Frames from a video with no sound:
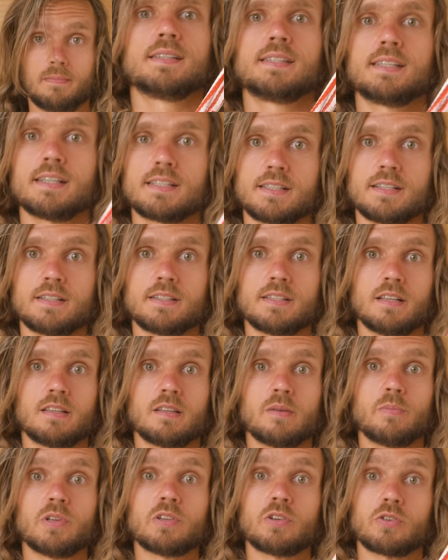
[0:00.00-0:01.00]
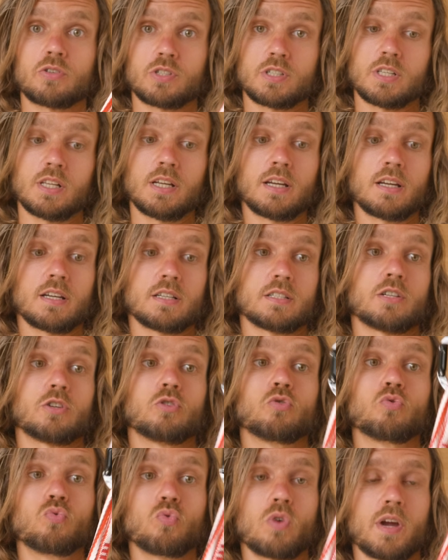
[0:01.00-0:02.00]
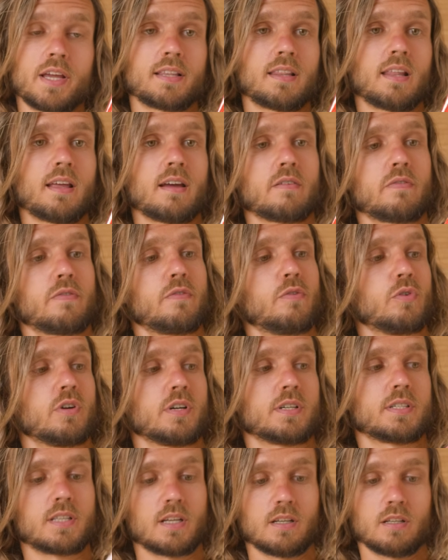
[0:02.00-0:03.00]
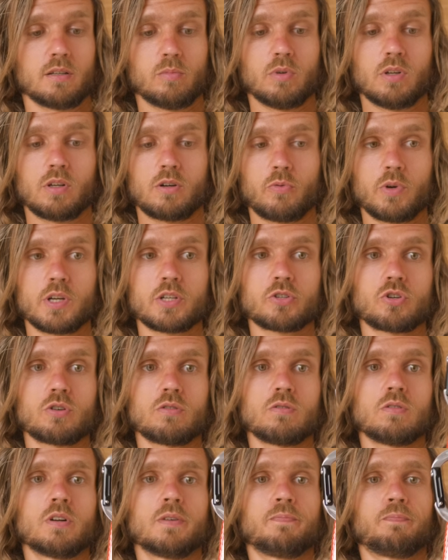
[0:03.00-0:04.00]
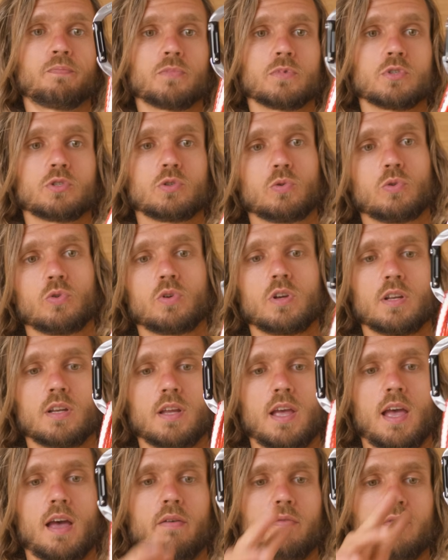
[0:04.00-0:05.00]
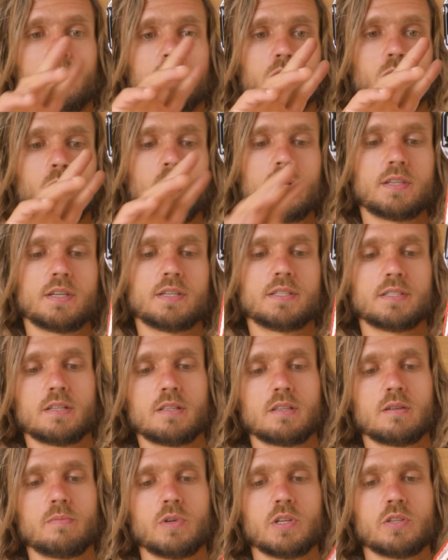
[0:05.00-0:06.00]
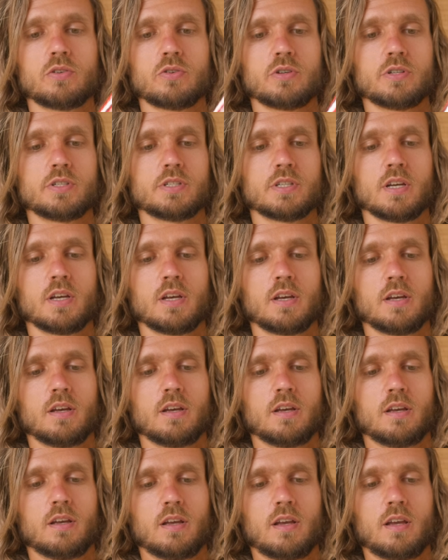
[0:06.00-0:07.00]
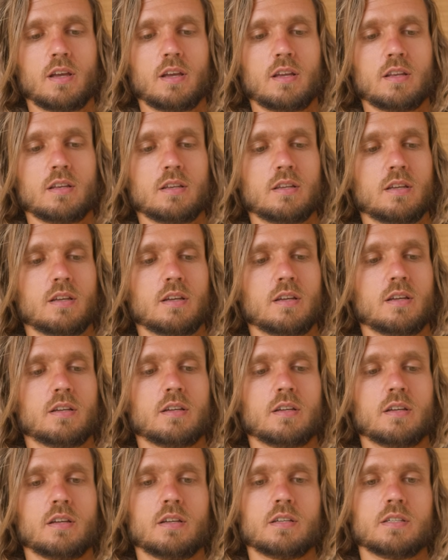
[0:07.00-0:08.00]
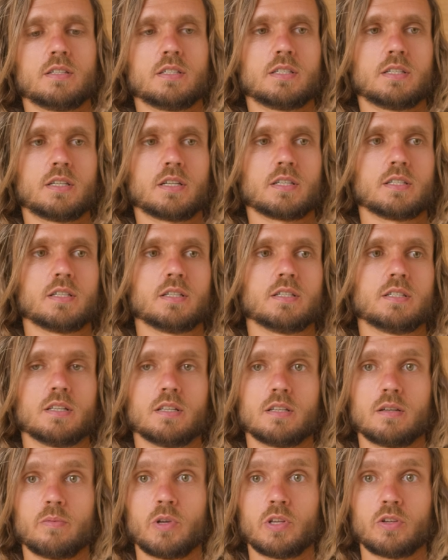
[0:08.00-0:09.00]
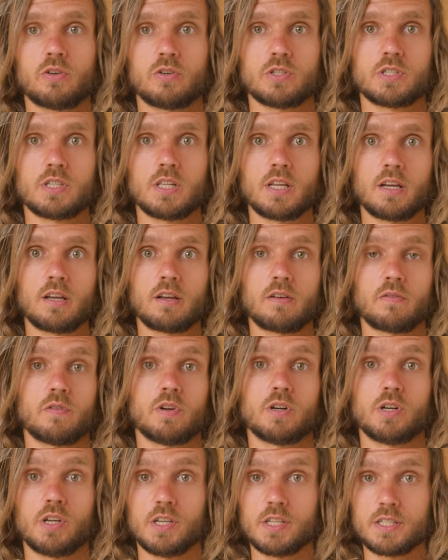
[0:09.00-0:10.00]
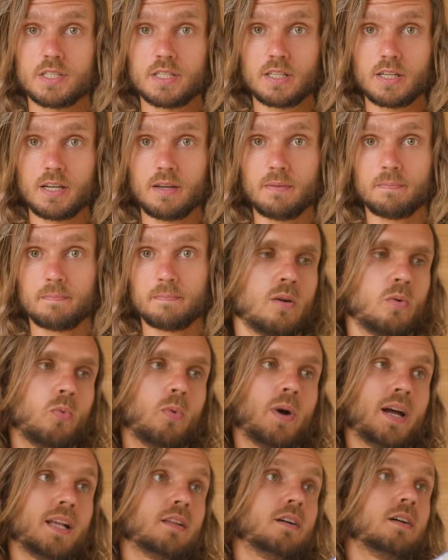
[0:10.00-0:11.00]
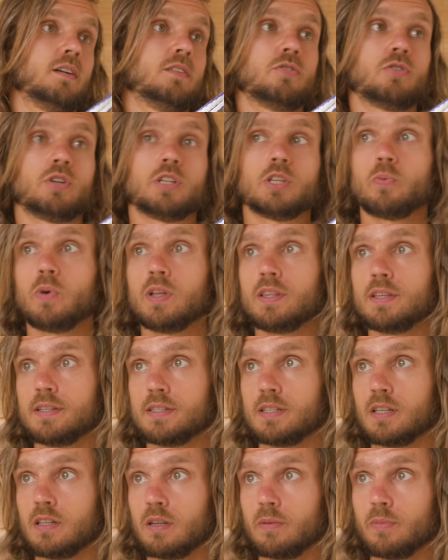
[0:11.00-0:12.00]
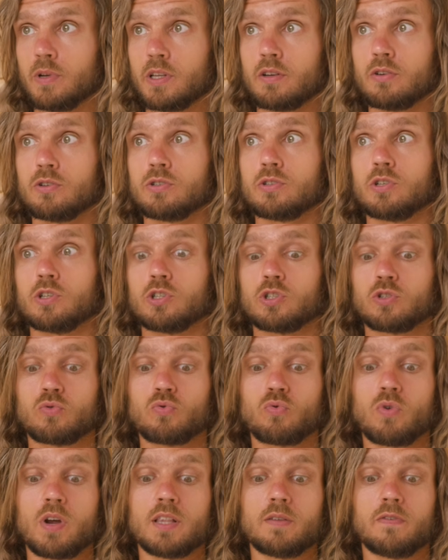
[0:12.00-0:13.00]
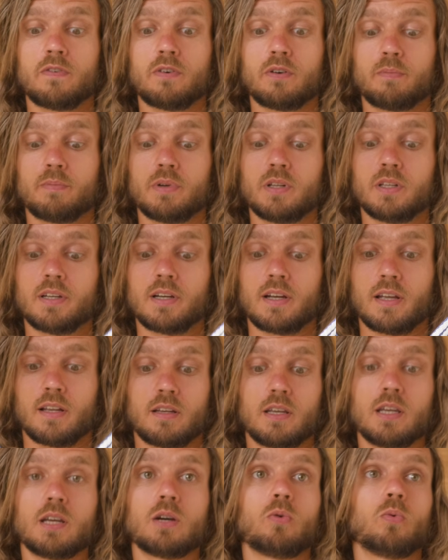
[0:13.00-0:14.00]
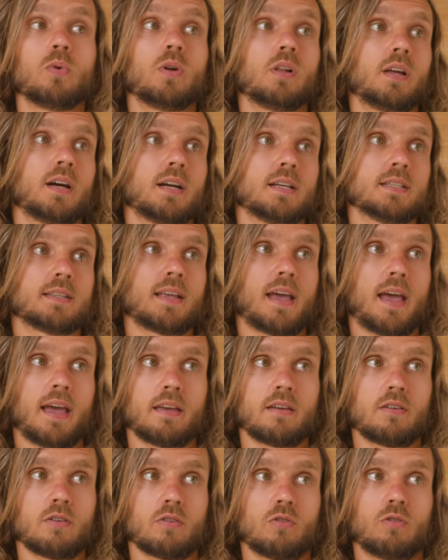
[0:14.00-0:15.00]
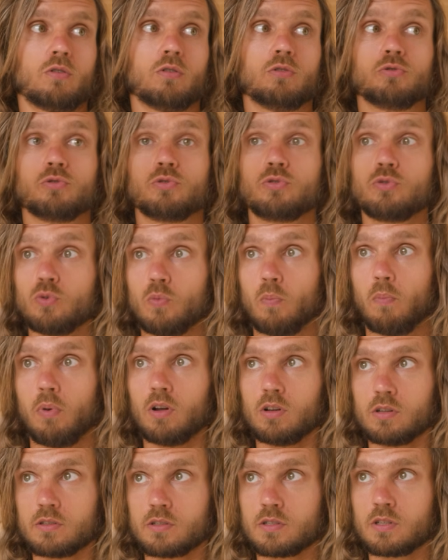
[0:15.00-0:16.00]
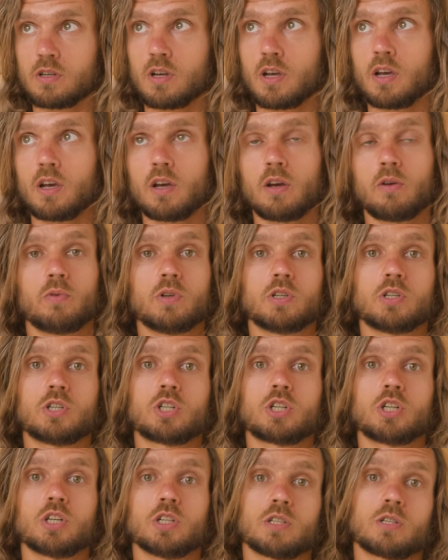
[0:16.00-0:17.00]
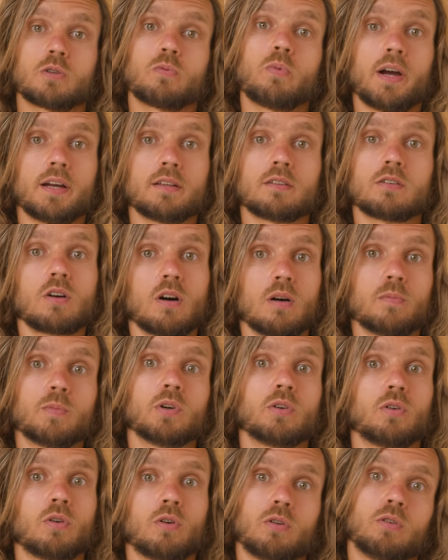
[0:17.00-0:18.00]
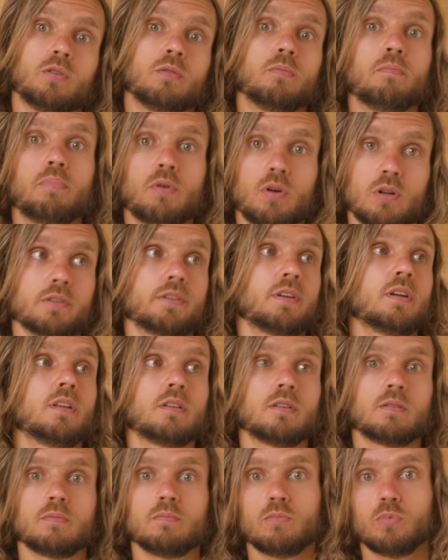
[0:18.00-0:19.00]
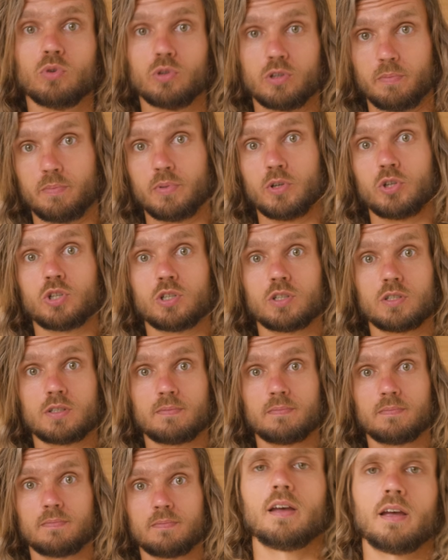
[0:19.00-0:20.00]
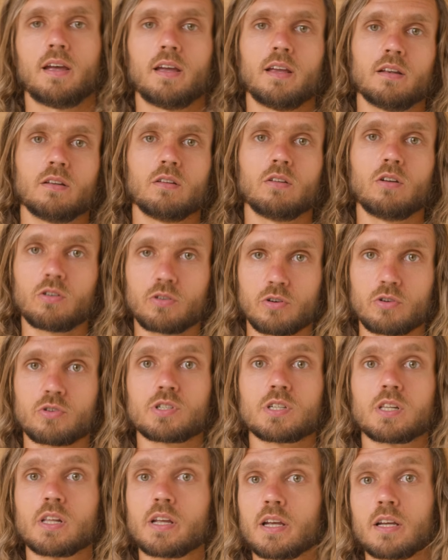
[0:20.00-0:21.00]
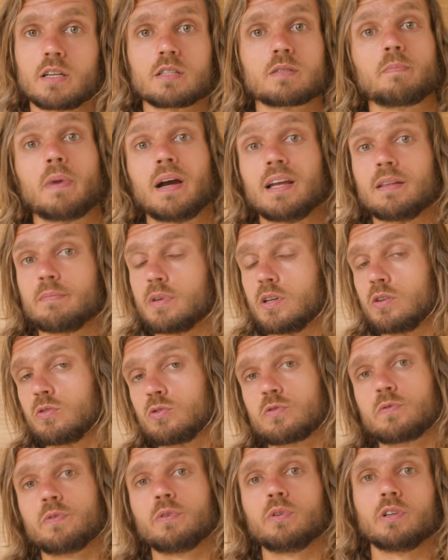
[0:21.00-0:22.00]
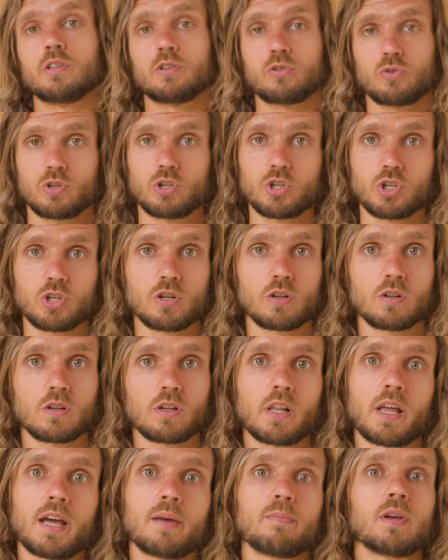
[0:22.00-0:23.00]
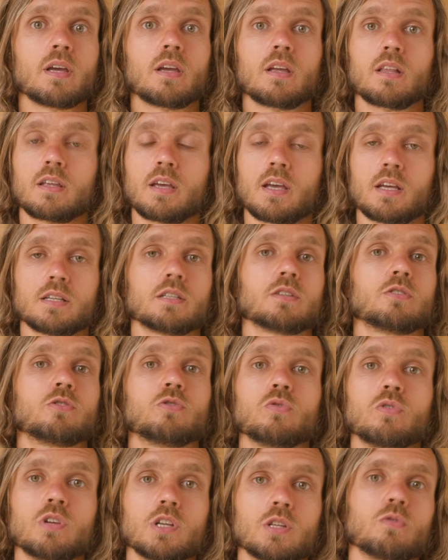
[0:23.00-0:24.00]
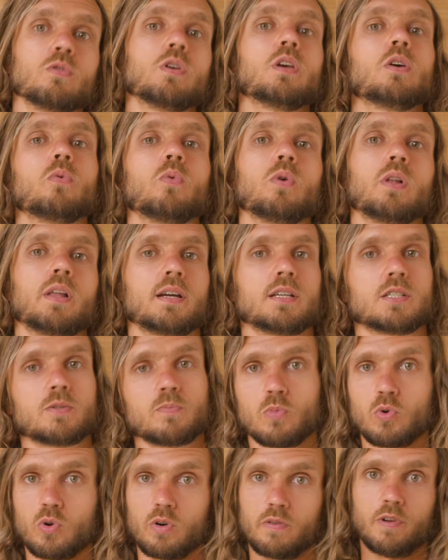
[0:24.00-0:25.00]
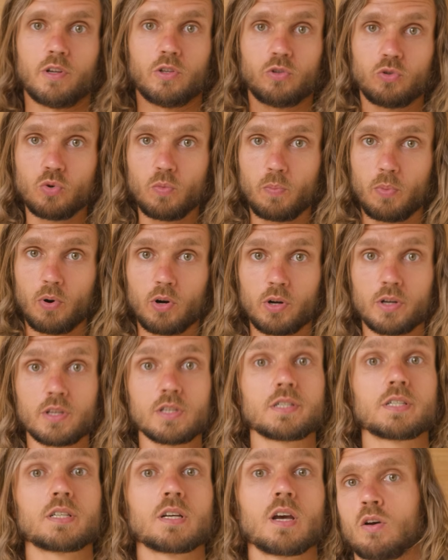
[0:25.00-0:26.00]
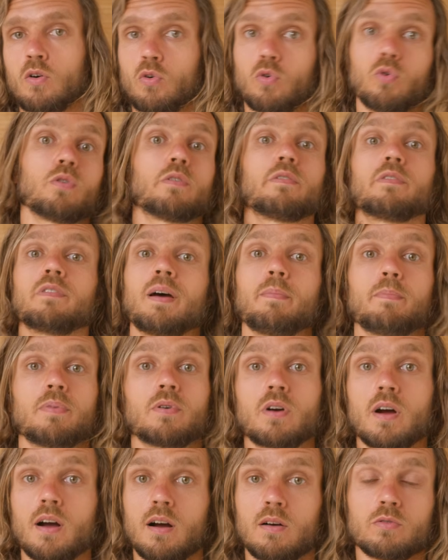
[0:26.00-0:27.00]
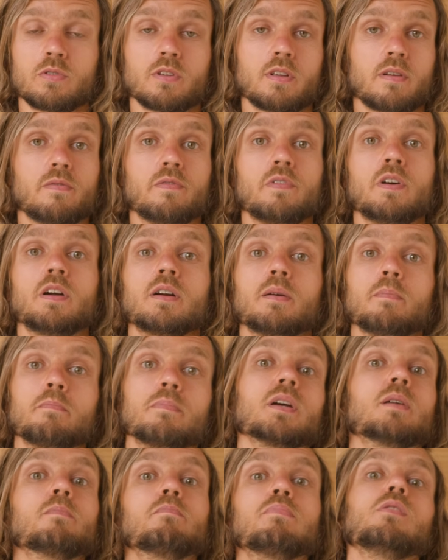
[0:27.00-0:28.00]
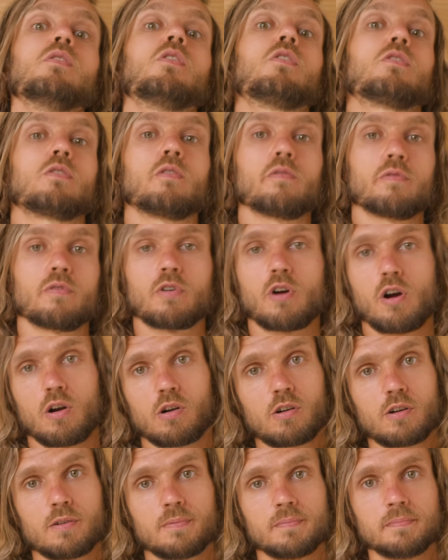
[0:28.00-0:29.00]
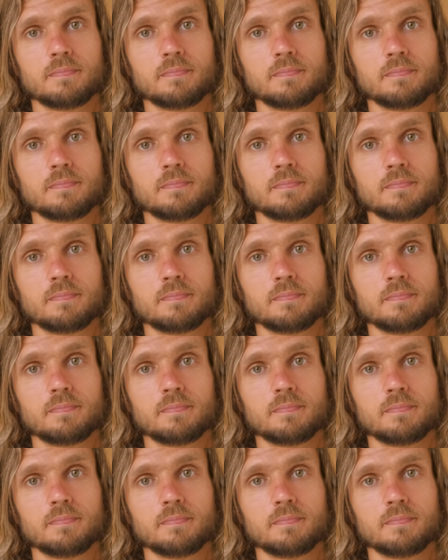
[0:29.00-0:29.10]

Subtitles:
60 centimeter sling is a great length for extendable quick draw, so you can have a 20 centimeters and 60 centimeter sling very easily, while 120 centimeters is great for building an equalized anchor on 2 bolts, which is quite common on bolted multi-pitches. And longer slings might be useful in traditional climbing in cases you need to equalize more than 2 points or wrap around a very big block of rock.